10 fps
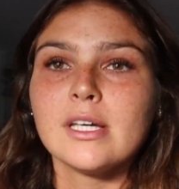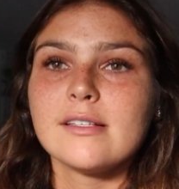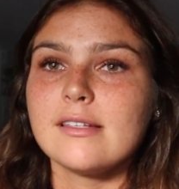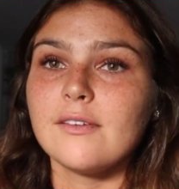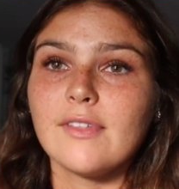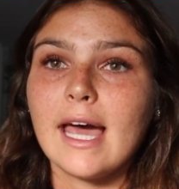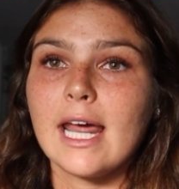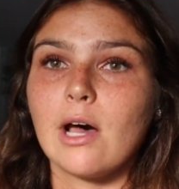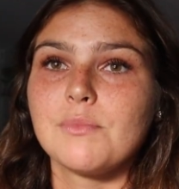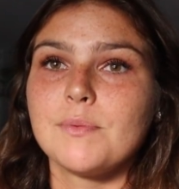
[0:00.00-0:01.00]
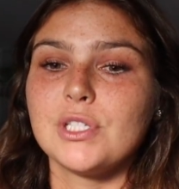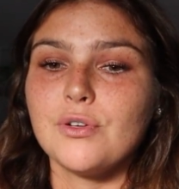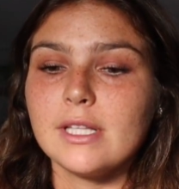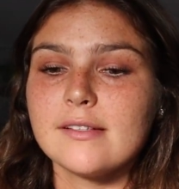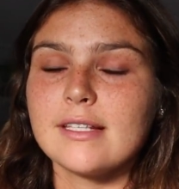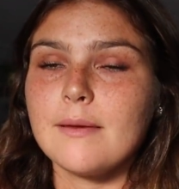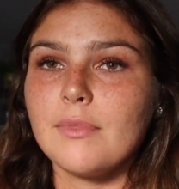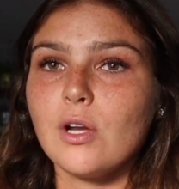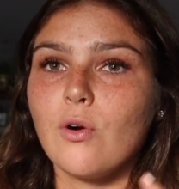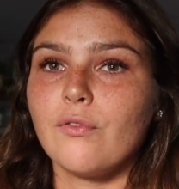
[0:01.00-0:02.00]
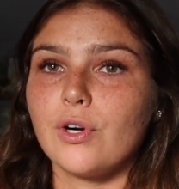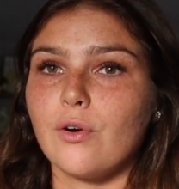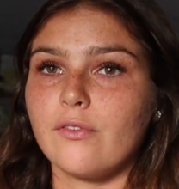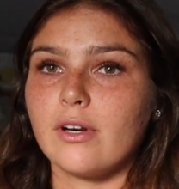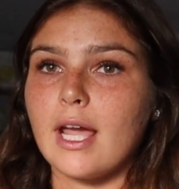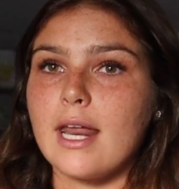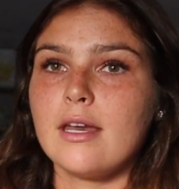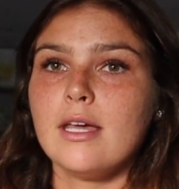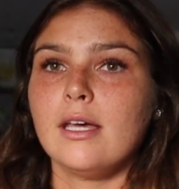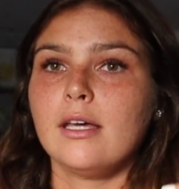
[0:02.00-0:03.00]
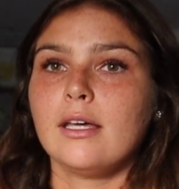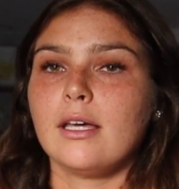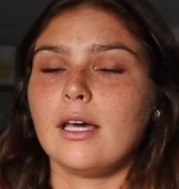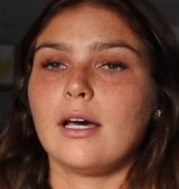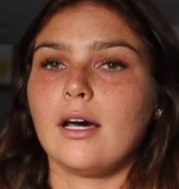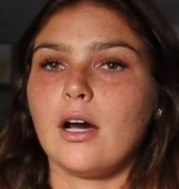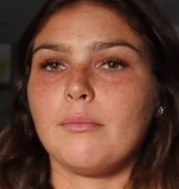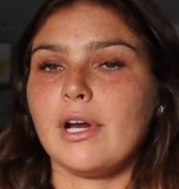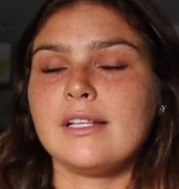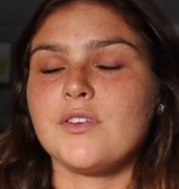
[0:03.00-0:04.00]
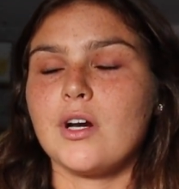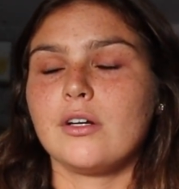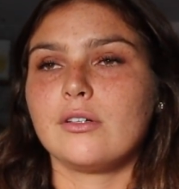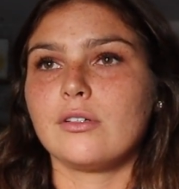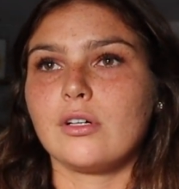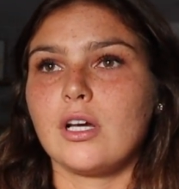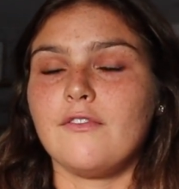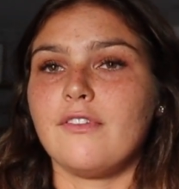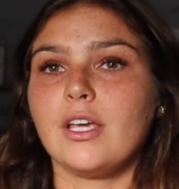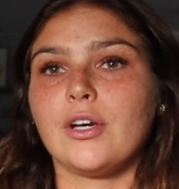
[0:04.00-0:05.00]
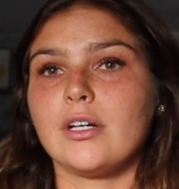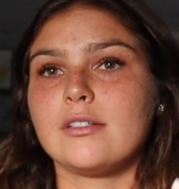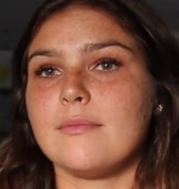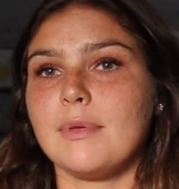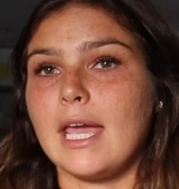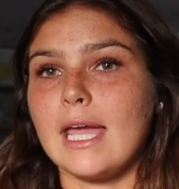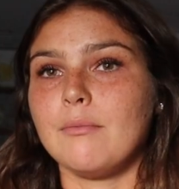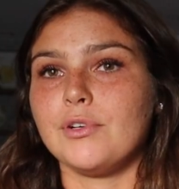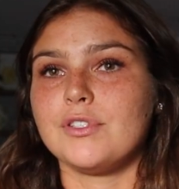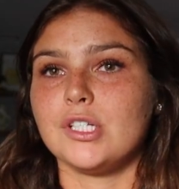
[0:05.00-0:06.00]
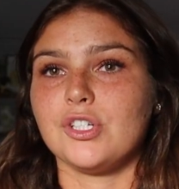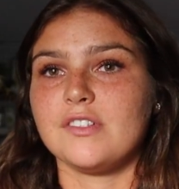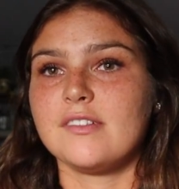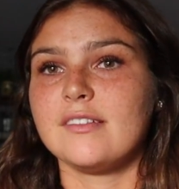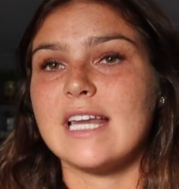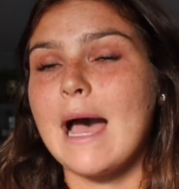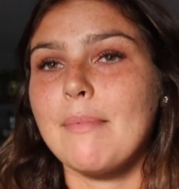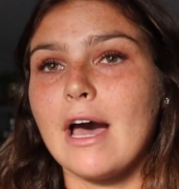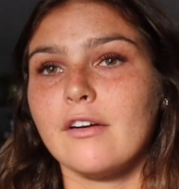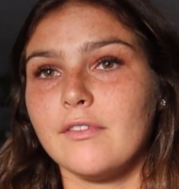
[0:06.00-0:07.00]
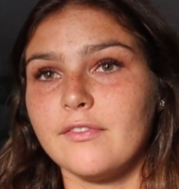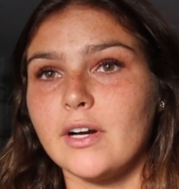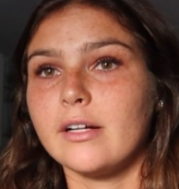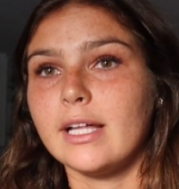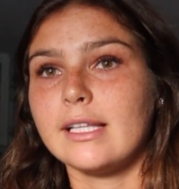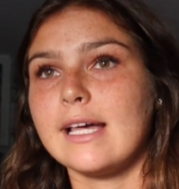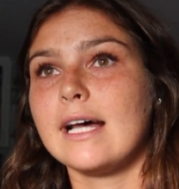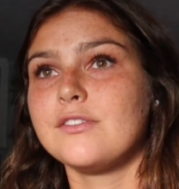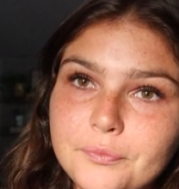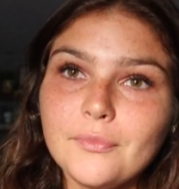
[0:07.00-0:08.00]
See if that helps. But doing the same thing over and over again, our brains aren't configured to be able to just snap out of a funk like that.